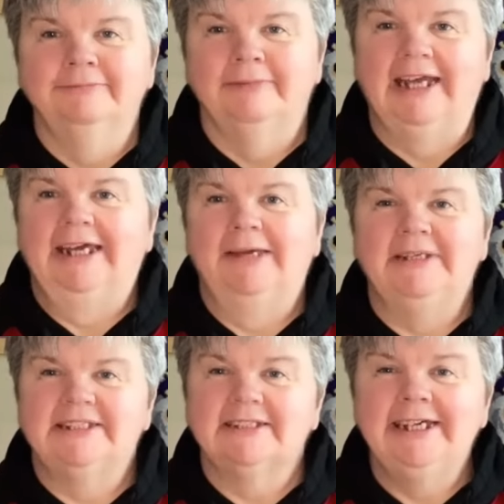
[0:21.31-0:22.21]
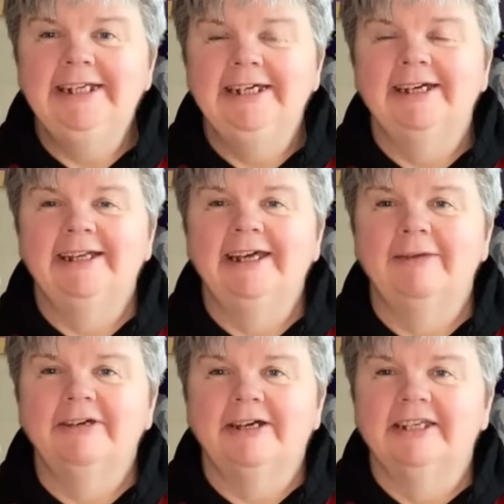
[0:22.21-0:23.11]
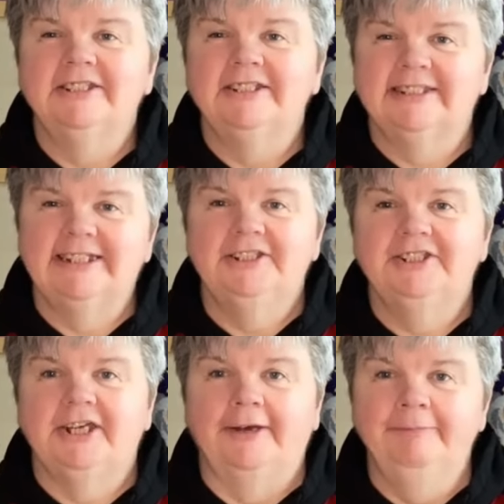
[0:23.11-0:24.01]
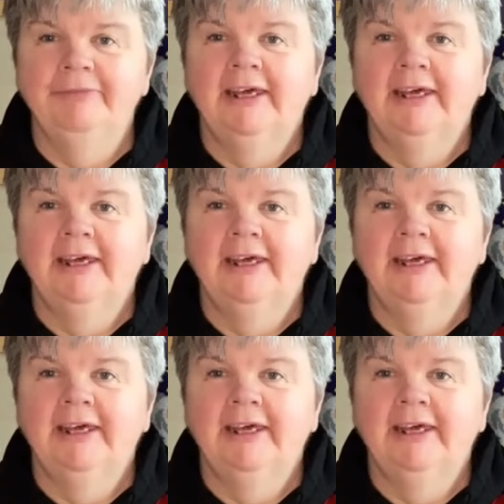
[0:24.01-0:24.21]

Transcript: My name is Lynn and I'm the Lancashire Stitcher.